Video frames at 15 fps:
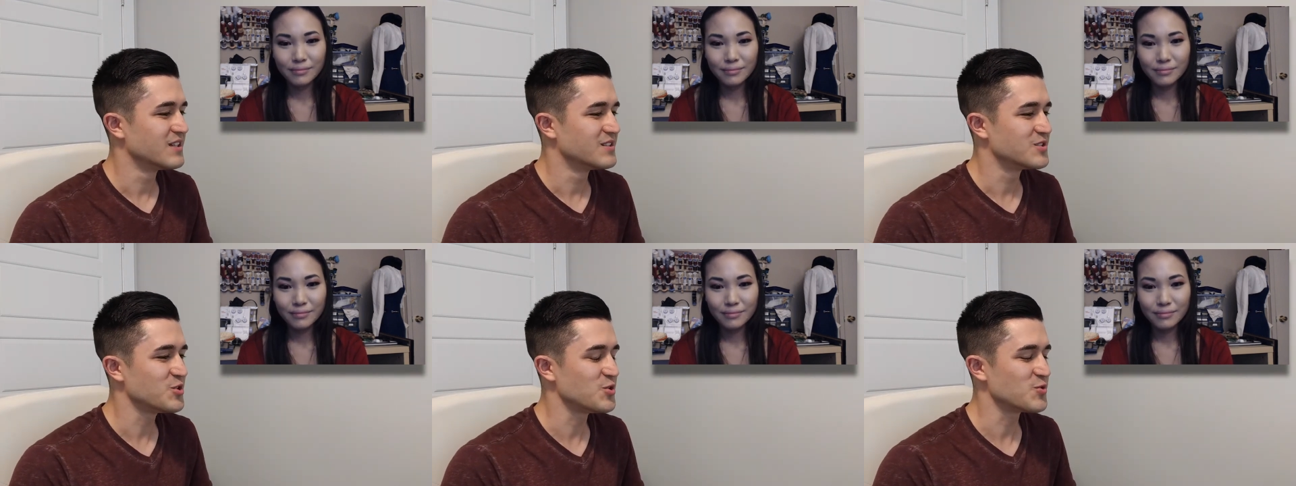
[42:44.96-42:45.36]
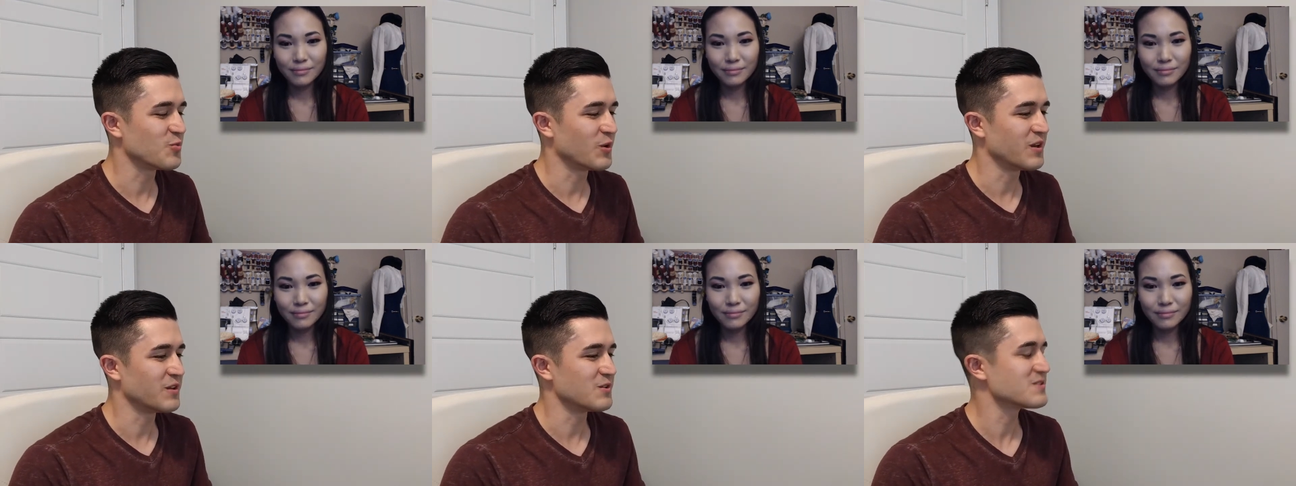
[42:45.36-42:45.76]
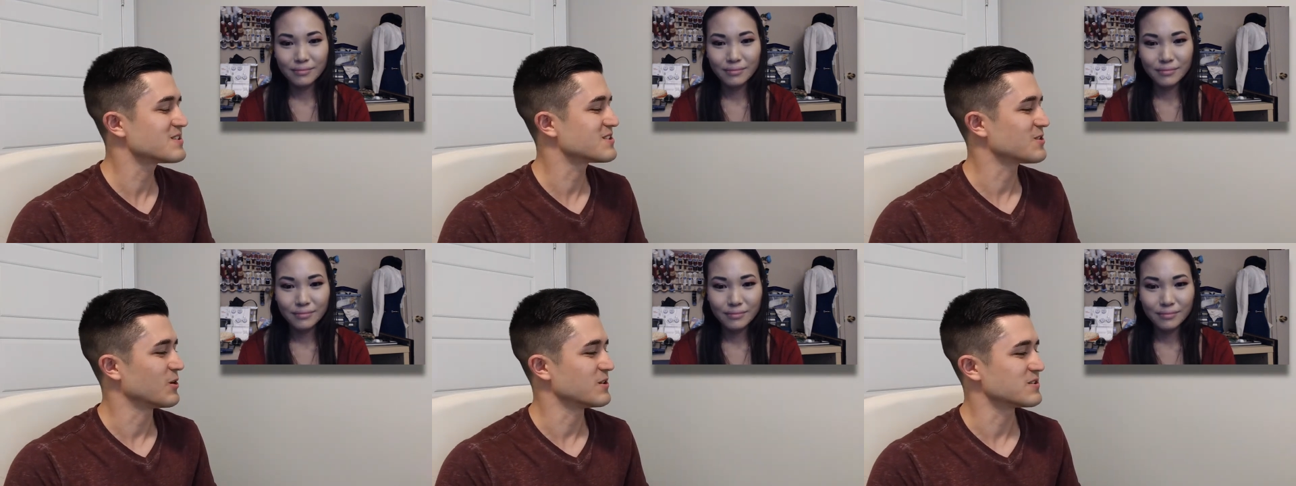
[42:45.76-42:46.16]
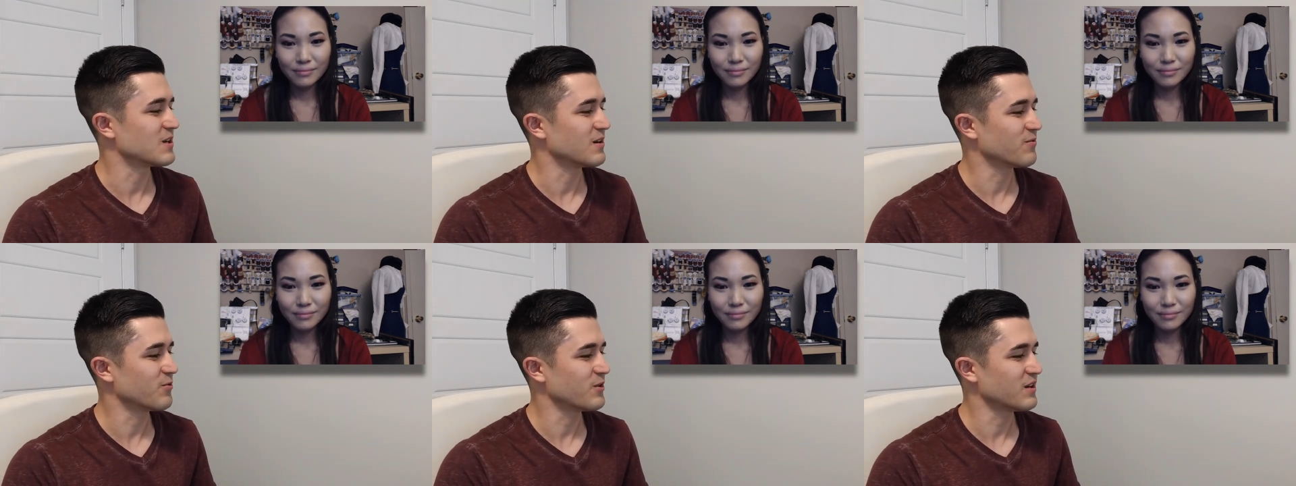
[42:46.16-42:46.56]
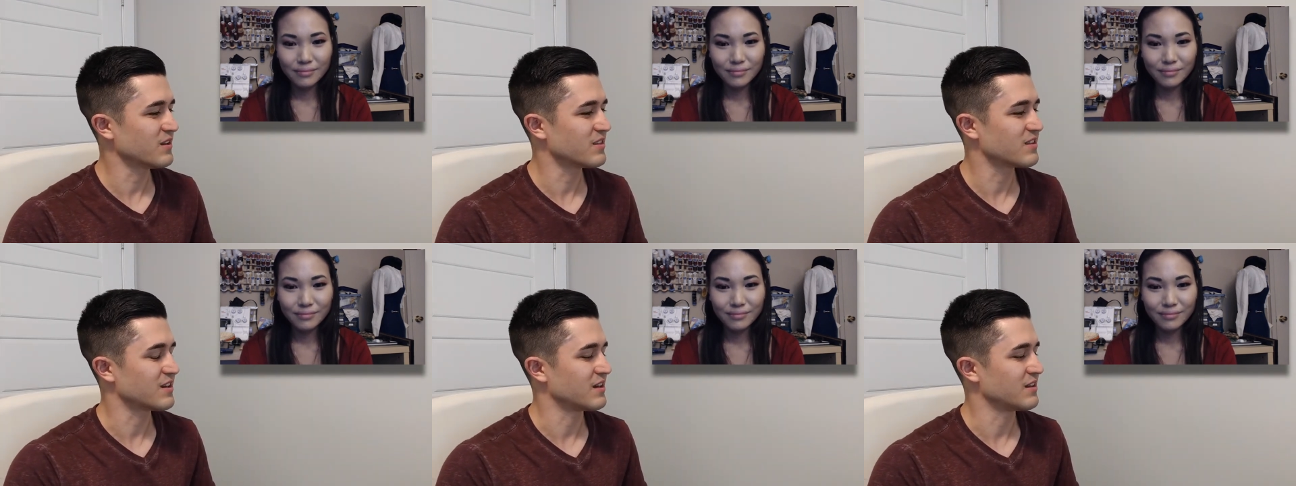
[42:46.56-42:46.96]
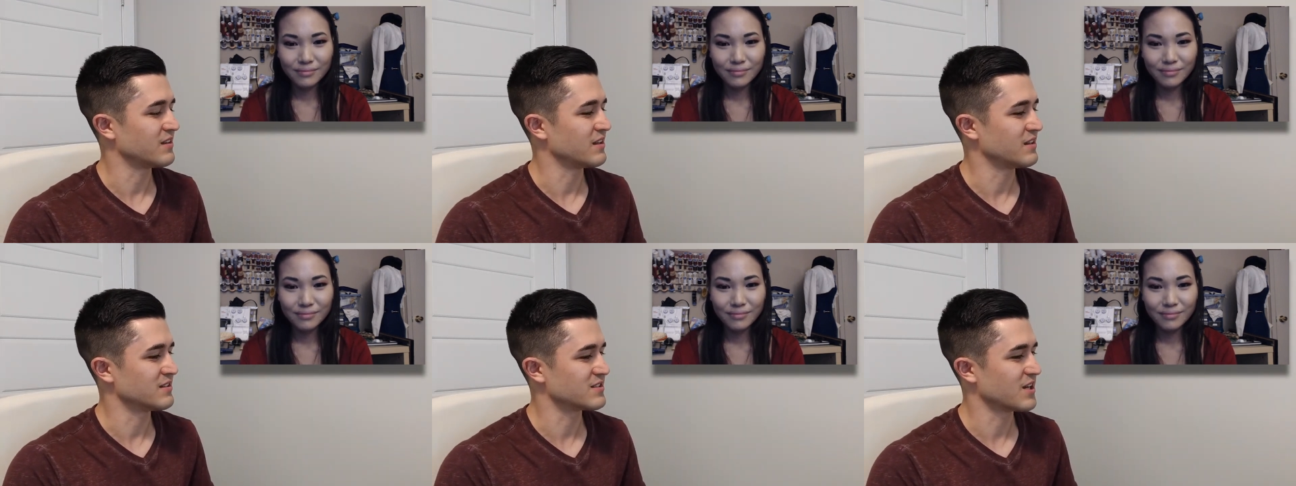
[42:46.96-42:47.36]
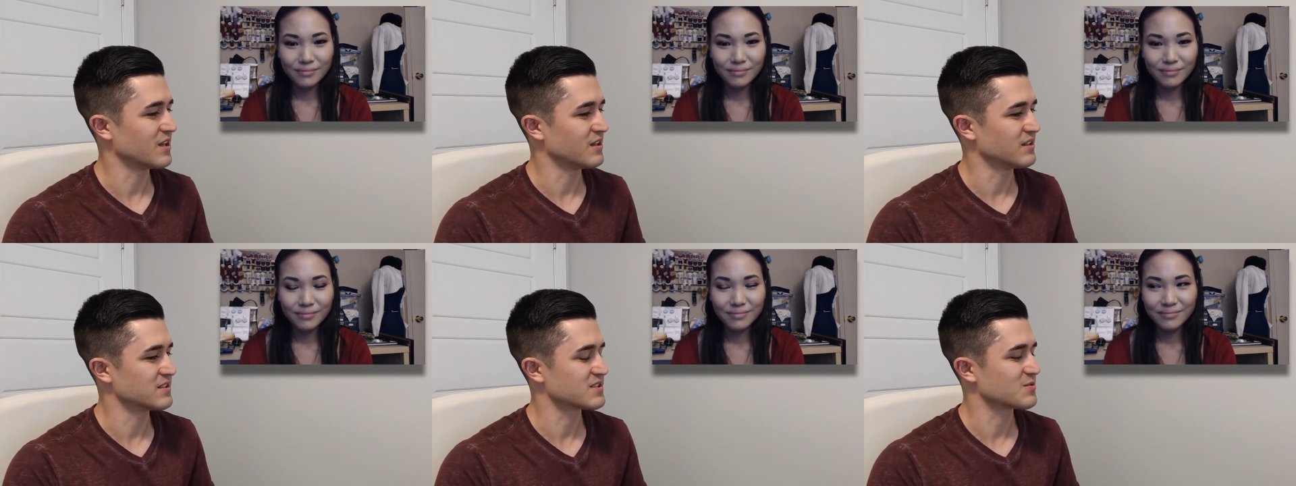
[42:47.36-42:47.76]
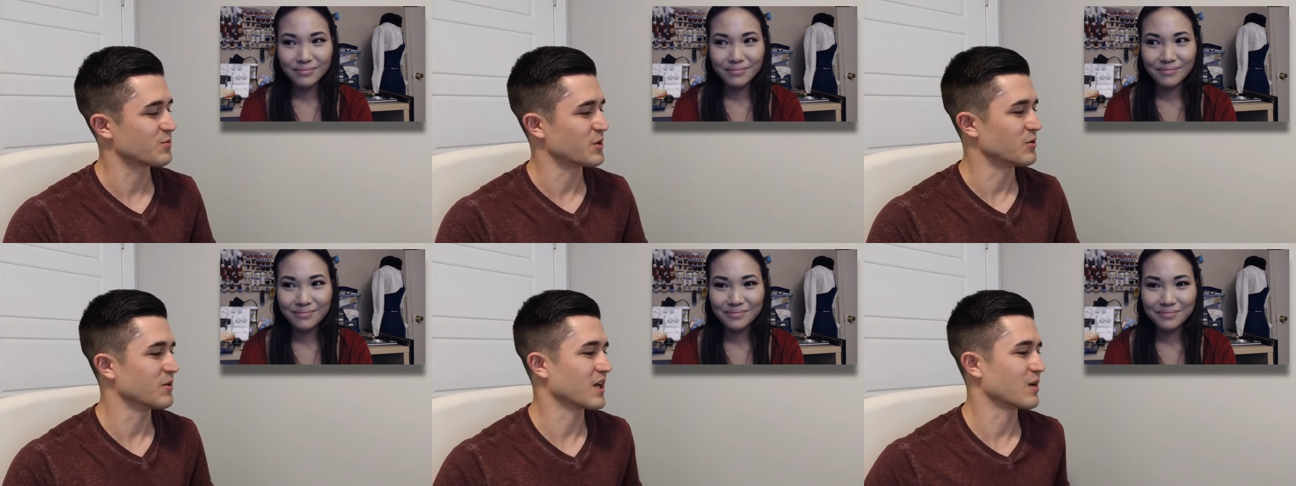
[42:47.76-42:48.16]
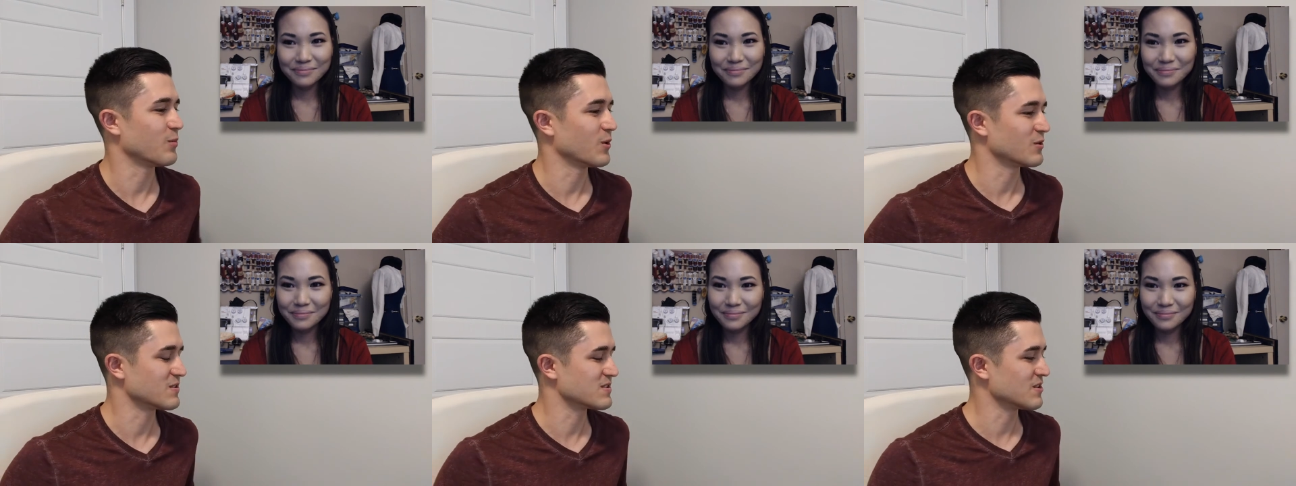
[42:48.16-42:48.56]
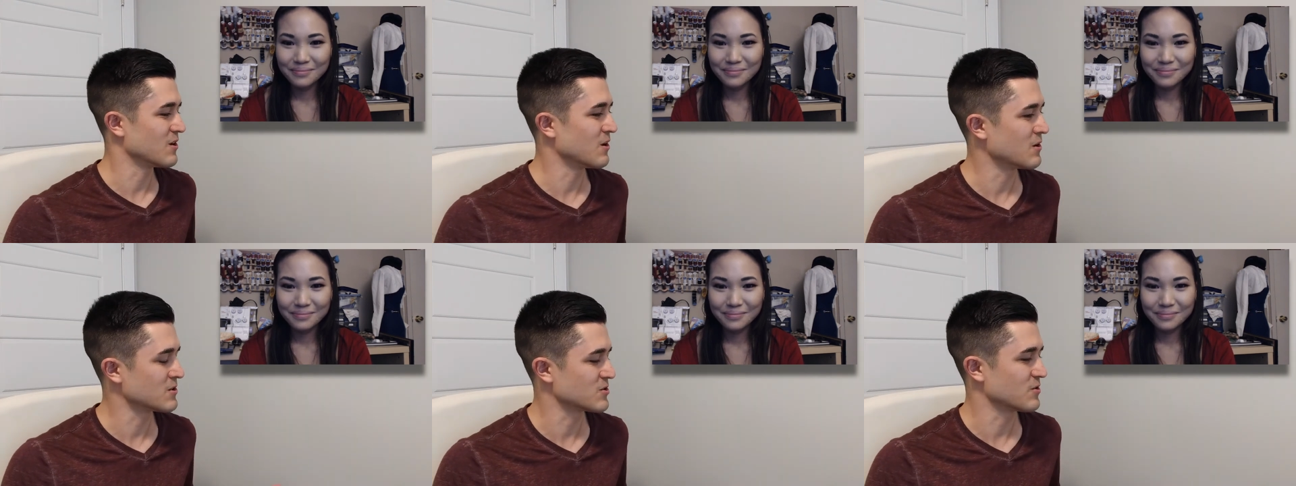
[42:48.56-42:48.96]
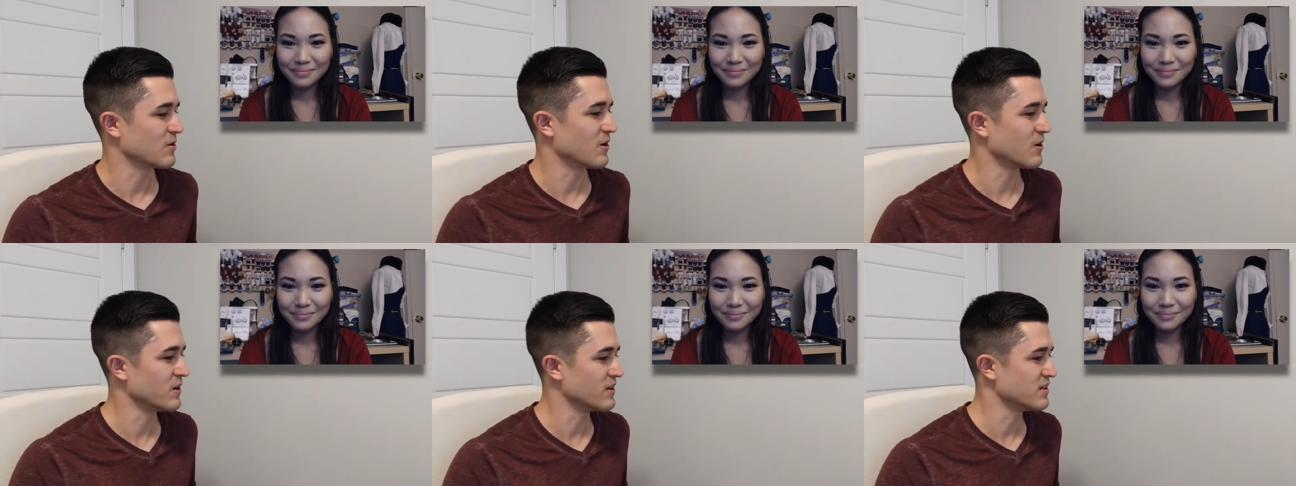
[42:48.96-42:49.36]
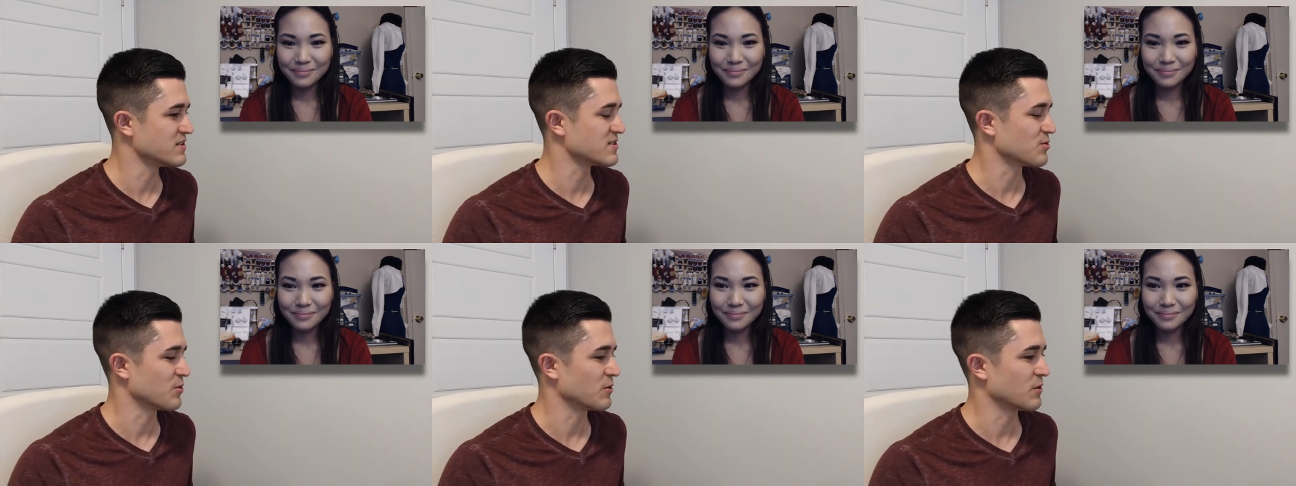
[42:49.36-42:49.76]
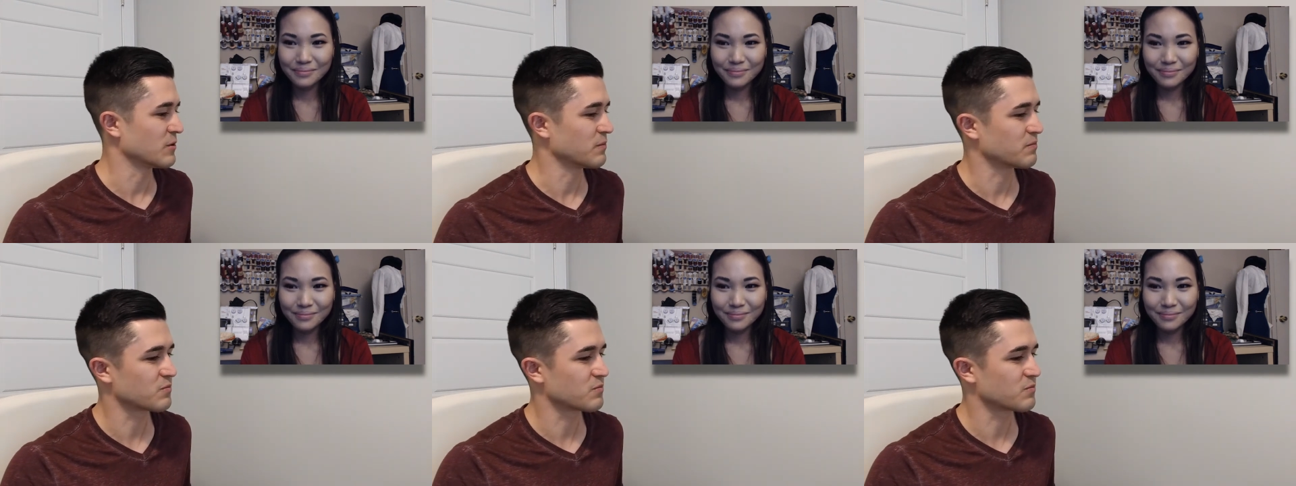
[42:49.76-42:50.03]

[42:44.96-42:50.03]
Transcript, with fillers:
Speaker 1: choose one of those to start us off with, and then tell us what you like about the songs or the artists or